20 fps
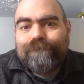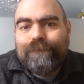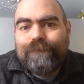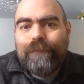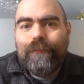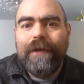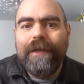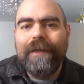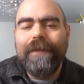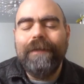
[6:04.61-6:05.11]

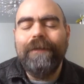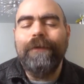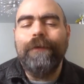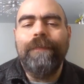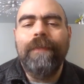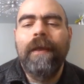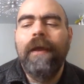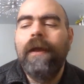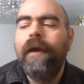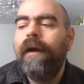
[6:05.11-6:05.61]
What are you gonna do?
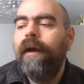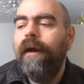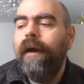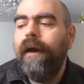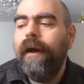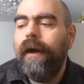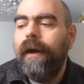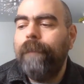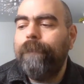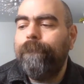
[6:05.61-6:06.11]

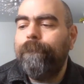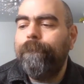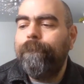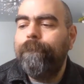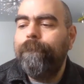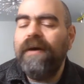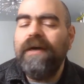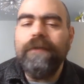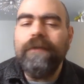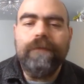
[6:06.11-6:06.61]

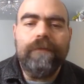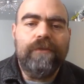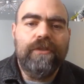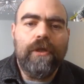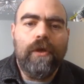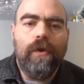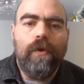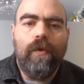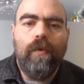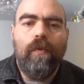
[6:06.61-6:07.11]
But
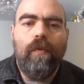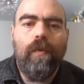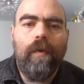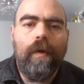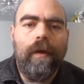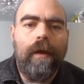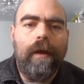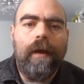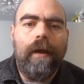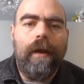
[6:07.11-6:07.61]
so
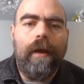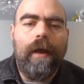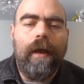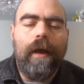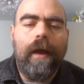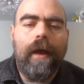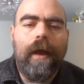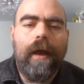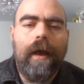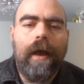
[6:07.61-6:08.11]

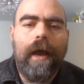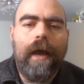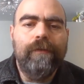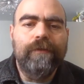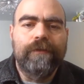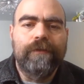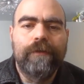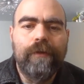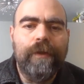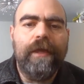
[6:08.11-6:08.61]
I
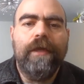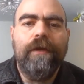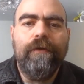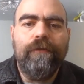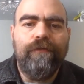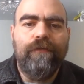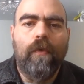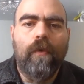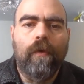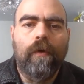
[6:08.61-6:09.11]
was looking
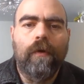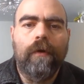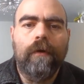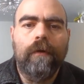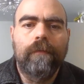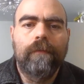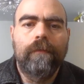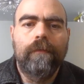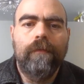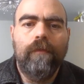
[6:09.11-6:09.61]

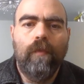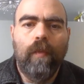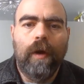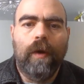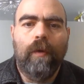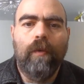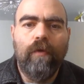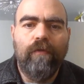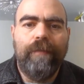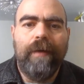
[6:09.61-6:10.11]
for
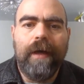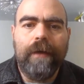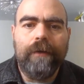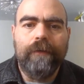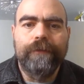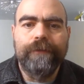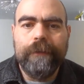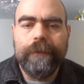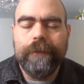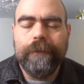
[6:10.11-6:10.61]
werewolf
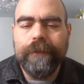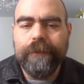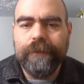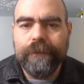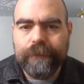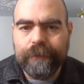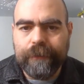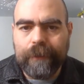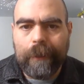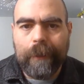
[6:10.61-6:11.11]
models that didn't
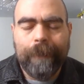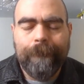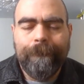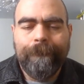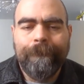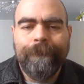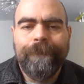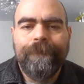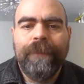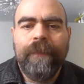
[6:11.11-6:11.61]
suck,
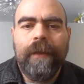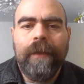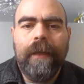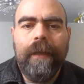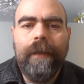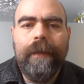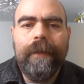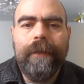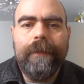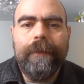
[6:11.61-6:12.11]

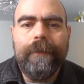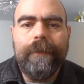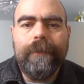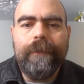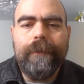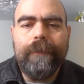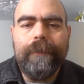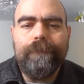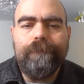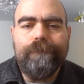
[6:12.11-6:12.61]
and
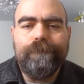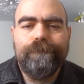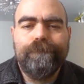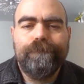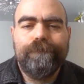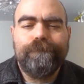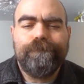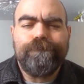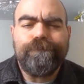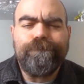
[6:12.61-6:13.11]
a
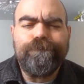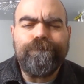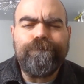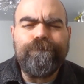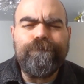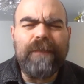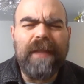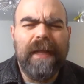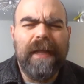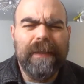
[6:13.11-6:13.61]

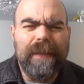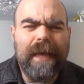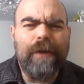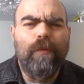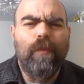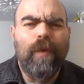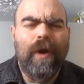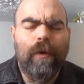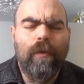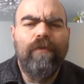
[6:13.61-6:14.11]
lot
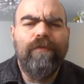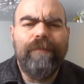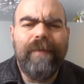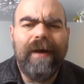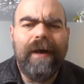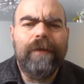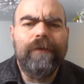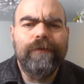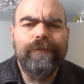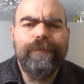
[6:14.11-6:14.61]
of werewolf
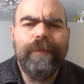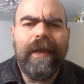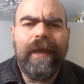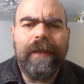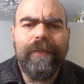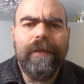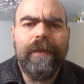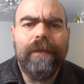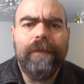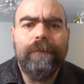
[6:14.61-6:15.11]
models
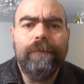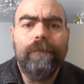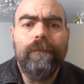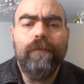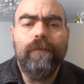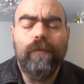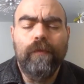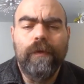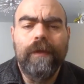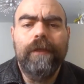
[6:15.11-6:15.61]
back then
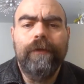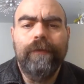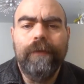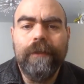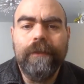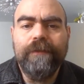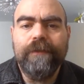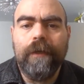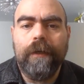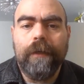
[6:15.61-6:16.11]

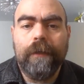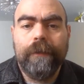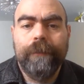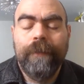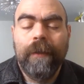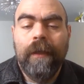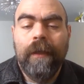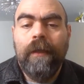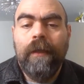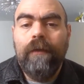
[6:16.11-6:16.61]
really sucked.
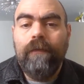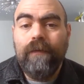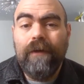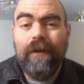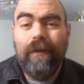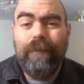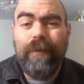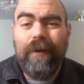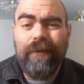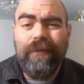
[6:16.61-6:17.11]

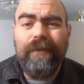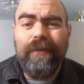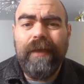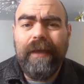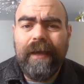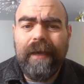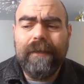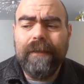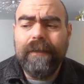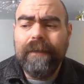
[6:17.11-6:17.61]
Relpartha
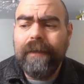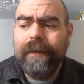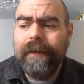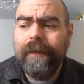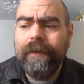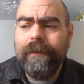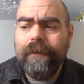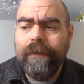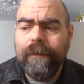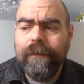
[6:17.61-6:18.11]
had a
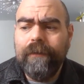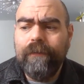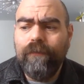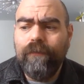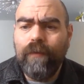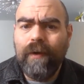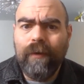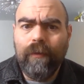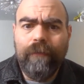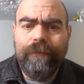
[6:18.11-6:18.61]
line
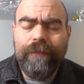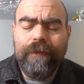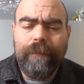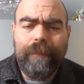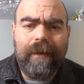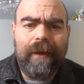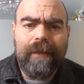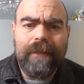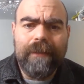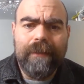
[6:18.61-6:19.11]
of Werewolf the
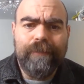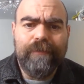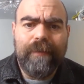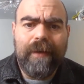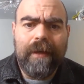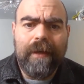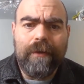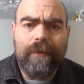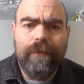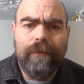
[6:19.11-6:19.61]
Apocalypse
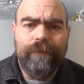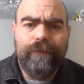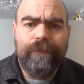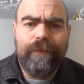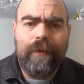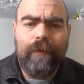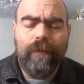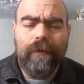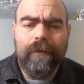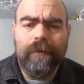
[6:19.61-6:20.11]
models
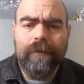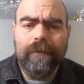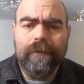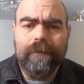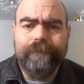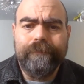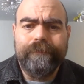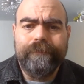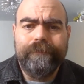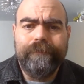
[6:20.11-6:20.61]
that were
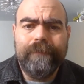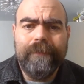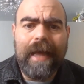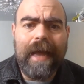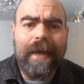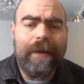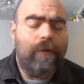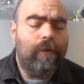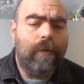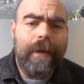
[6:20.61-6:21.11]

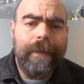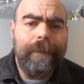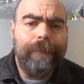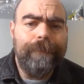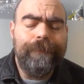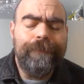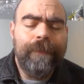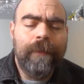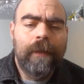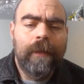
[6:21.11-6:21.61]
not
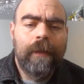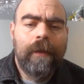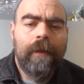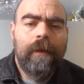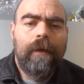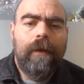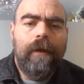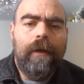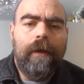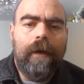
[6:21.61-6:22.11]
great.
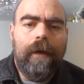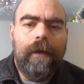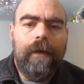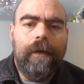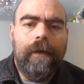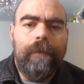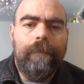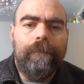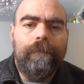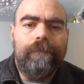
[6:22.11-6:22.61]

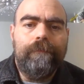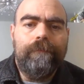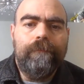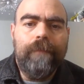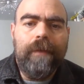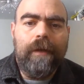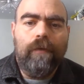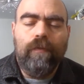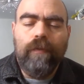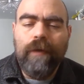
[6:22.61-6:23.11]

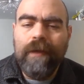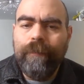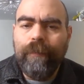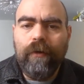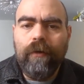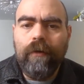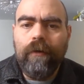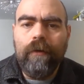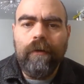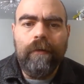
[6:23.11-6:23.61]

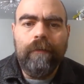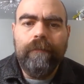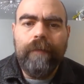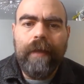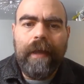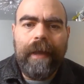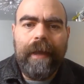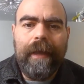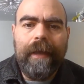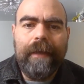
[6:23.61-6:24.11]
Reaper
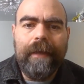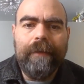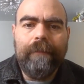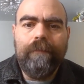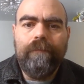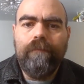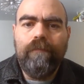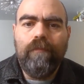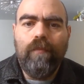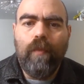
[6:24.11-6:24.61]
had
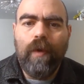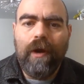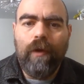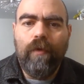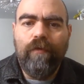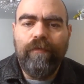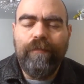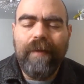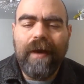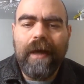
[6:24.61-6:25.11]

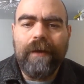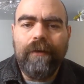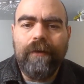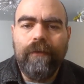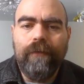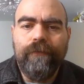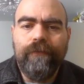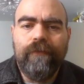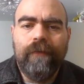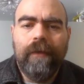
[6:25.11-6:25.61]
werewolf
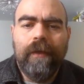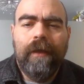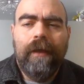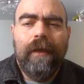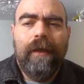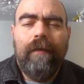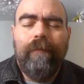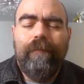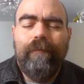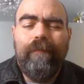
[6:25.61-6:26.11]
models
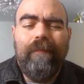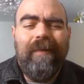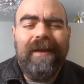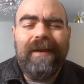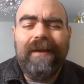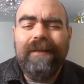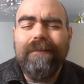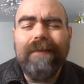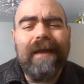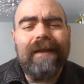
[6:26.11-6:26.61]

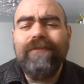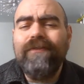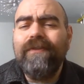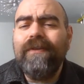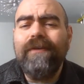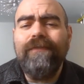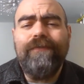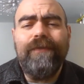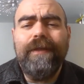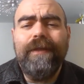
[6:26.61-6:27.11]
and a lot of
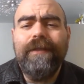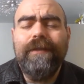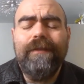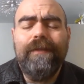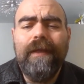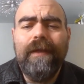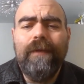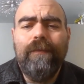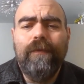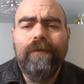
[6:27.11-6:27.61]
stuff.
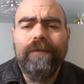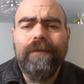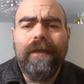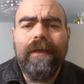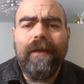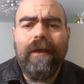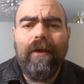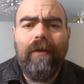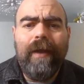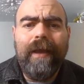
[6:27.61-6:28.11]
It was
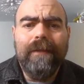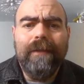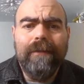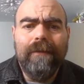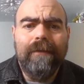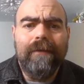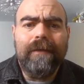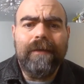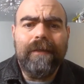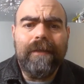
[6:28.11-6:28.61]
like, oh hey,
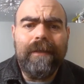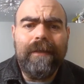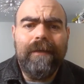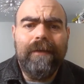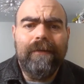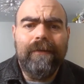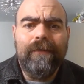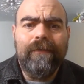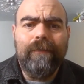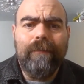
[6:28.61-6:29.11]
look,
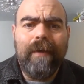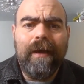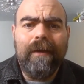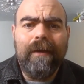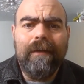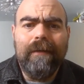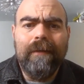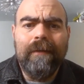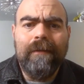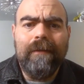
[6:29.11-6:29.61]
here's a
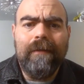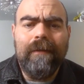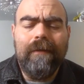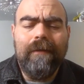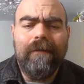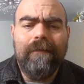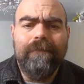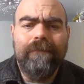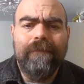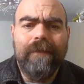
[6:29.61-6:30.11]
model
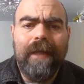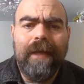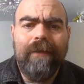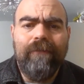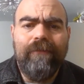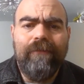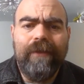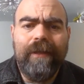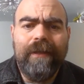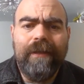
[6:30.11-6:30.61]
of
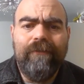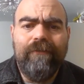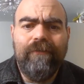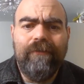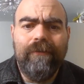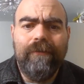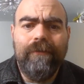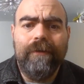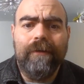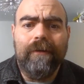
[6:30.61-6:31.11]
Lon Chaney
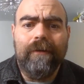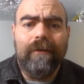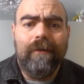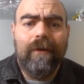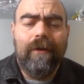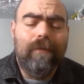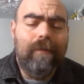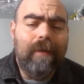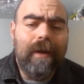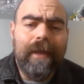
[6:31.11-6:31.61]
Jr.
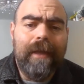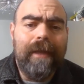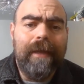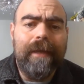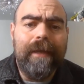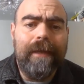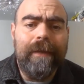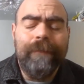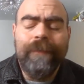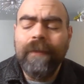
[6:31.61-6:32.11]

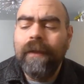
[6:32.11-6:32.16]
Hooray!